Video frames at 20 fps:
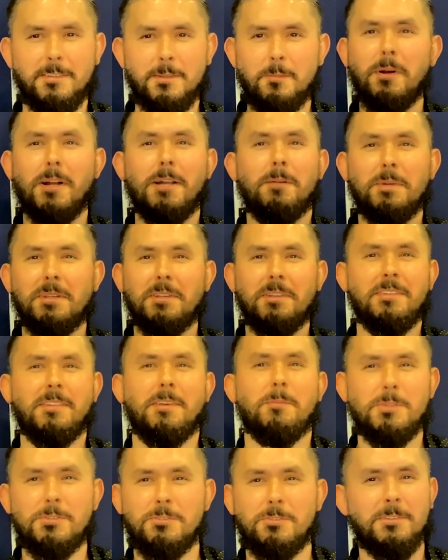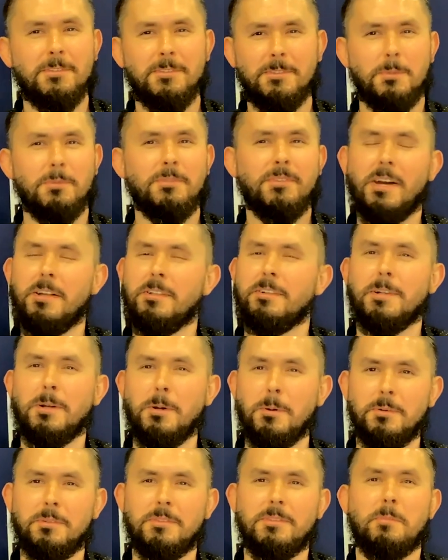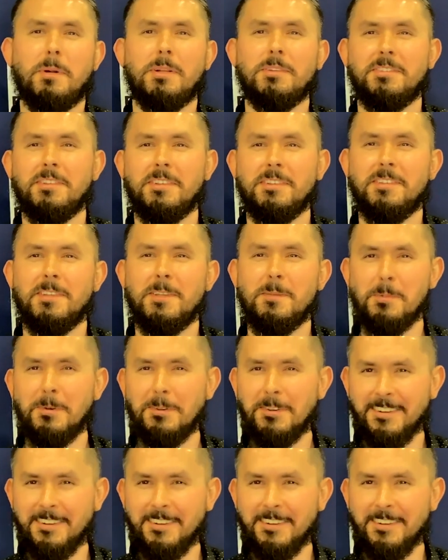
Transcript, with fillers: department is that we shouldn't use color-coded spreadsheets anymore,